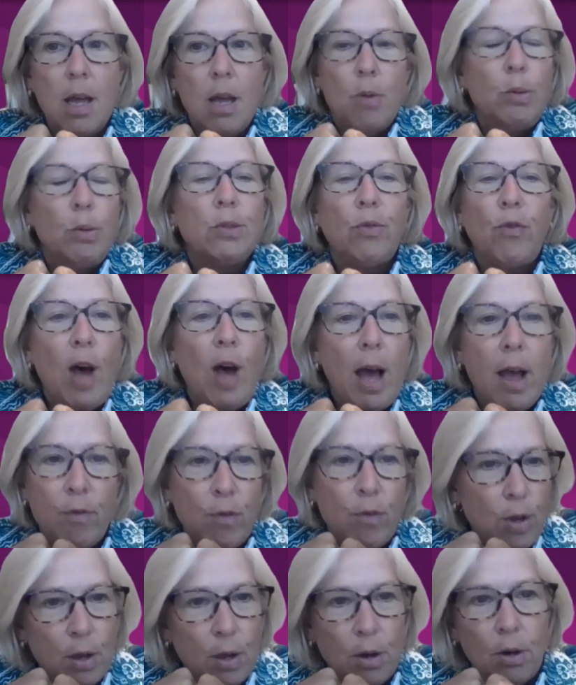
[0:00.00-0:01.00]
It was
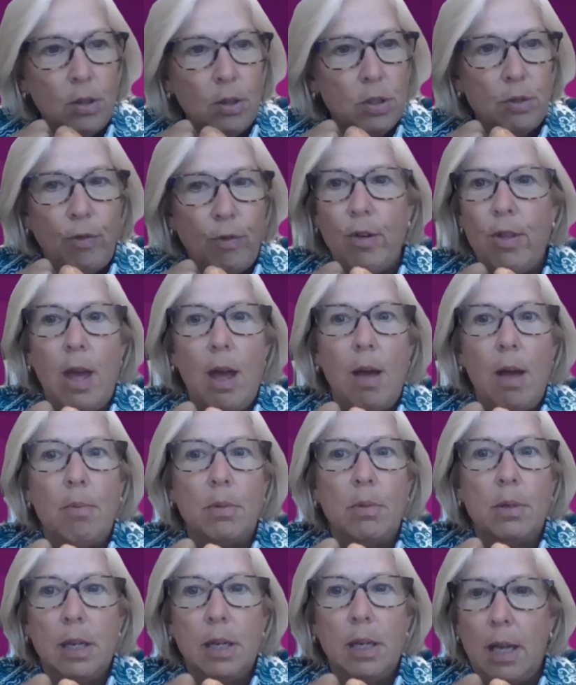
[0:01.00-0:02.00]
5 years for
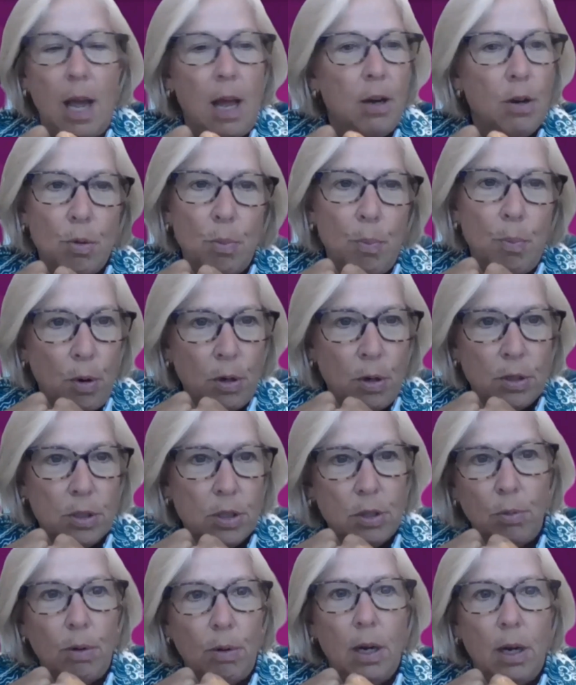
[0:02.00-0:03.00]
them to get newborn
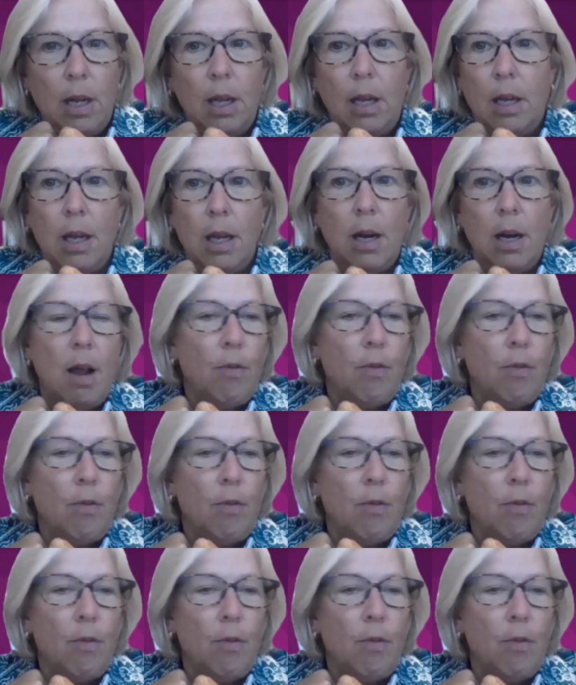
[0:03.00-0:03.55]
screening in